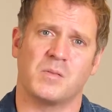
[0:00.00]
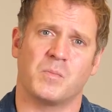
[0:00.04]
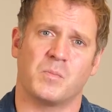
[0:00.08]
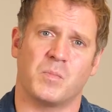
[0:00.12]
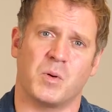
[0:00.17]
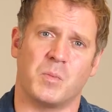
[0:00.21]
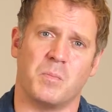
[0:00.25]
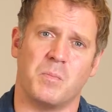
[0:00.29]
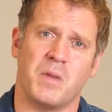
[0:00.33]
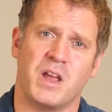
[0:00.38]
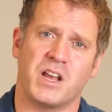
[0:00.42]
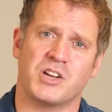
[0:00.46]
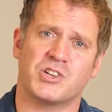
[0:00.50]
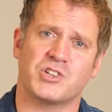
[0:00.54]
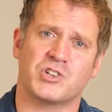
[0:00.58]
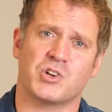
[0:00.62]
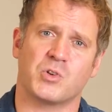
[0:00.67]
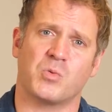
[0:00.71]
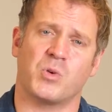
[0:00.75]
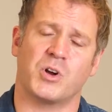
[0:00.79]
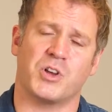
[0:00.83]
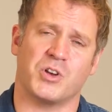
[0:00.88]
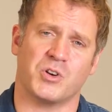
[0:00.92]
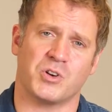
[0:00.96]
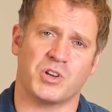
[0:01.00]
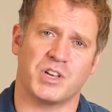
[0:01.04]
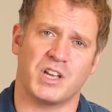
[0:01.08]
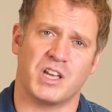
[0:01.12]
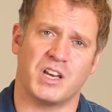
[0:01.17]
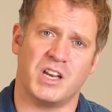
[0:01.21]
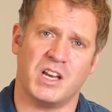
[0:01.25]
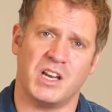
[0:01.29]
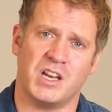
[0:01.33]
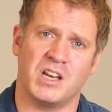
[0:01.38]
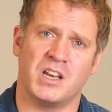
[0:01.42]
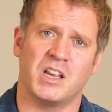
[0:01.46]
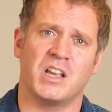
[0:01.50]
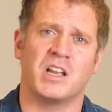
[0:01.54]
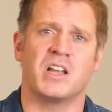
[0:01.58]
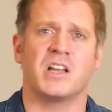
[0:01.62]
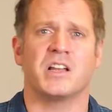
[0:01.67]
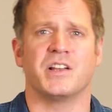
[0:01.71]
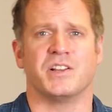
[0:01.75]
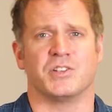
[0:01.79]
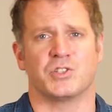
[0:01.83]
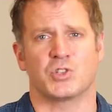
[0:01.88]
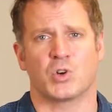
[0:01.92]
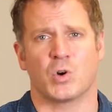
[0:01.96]
but make sure what you're getting
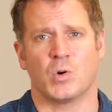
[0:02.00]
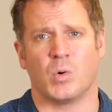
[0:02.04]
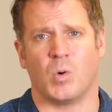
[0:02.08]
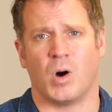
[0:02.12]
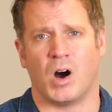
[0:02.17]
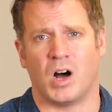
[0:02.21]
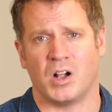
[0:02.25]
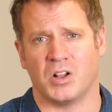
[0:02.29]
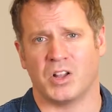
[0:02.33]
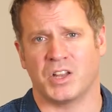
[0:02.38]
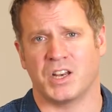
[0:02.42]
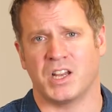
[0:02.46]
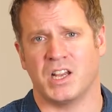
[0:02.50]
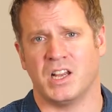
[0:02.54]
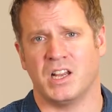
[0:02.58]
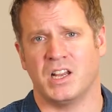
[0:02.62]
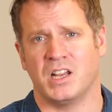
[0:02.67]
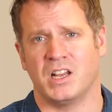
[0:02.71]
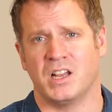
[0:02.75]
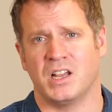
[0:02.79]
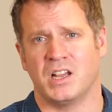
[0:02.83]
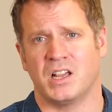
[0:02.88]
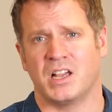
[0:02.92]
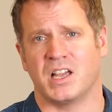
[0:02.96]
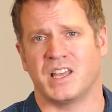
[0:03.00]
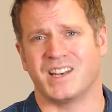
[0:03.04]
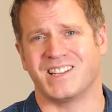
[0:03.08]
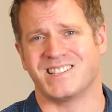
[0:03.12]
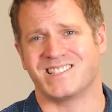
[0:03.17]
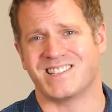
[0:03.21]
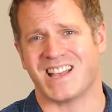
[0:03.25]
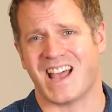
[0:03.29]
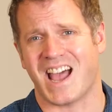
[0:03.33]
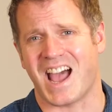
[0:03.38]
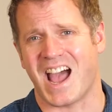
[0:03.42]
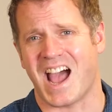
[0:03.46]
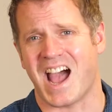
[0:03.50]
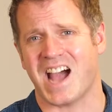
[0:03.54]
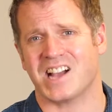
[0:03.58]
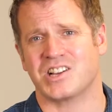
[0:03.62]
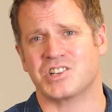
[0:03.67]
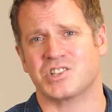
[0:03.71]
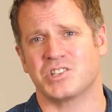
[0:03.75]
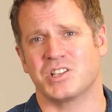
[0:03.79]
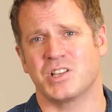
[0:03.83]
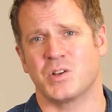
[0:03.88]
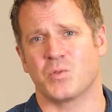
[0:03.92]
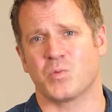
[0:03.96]
is quality and is
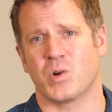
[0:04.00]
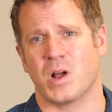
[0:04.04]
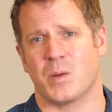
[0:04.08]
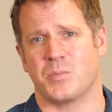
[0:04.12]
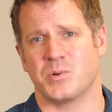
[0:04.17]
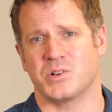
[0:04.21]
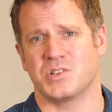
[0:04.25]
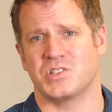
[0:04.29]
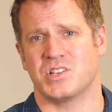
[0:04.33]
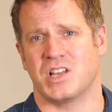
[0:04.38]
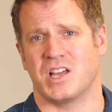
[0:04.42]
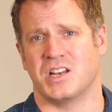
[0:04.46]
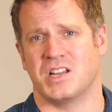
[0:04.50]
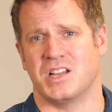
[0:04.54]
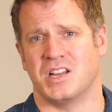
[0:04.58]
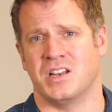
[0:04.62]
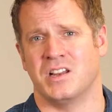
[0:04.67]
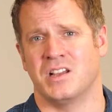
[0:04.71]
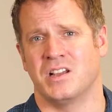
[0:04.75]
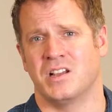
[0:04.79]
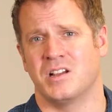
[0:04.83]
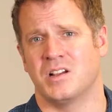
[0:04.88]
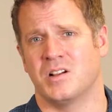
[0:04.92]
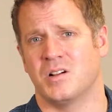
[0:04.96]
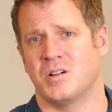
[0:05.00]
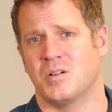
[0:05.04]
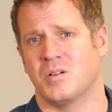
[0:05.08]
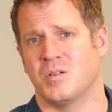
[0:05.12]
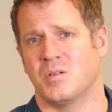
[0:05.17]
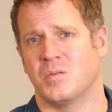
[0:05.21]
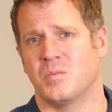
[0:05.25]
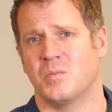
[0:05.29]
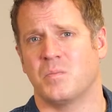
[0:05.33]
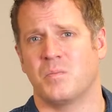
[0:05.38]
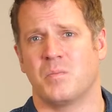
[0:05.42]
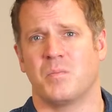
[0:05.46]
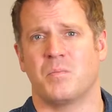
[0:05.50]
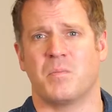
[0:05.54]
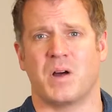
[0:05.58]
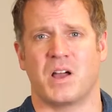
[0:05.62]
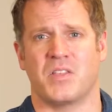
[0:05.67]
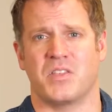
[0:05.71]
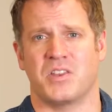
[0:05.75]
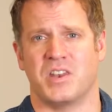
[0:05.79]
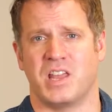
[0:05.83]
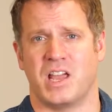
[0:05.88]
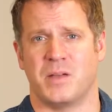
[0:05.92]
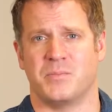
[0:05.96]
actually represented
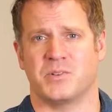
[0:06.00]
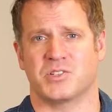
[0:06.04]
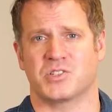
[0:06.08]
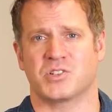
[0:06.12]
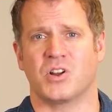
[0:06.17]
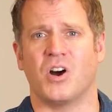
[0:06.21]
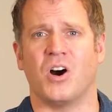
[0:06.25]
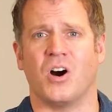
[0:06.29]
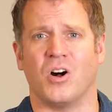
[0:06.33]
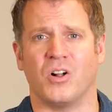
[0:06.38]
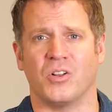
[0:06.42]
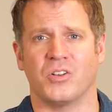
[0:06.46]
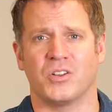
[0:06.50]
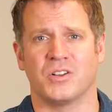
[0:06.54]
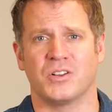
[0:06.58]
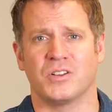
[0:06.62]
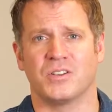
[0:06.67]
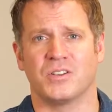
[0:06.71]
by the name it's called.